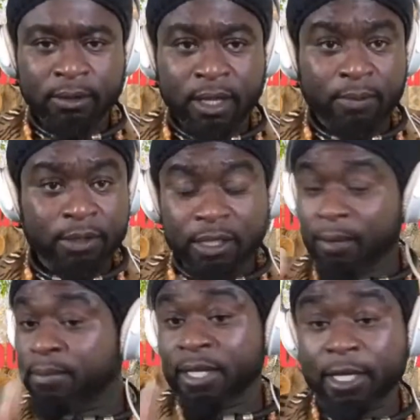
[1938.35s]

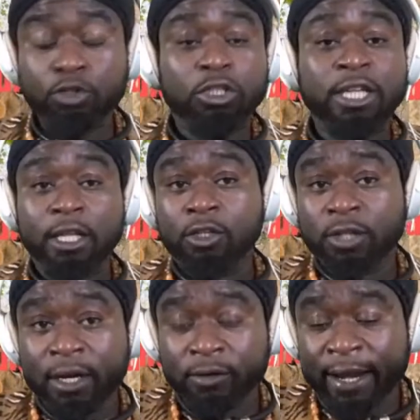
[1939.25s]
I'm here to tell you
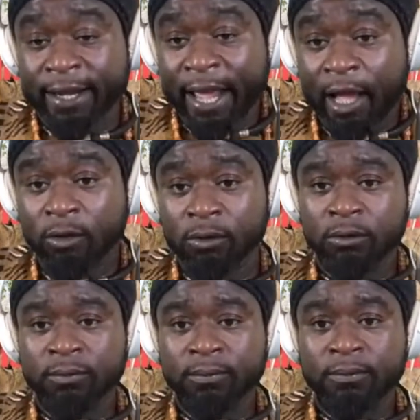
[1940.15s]
that right now.
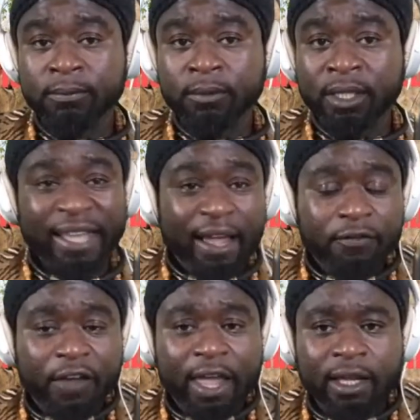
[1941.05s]
They are
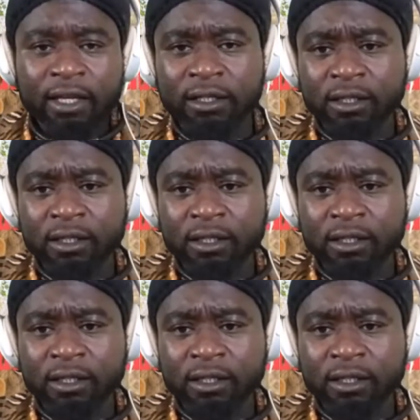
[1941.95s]
fake.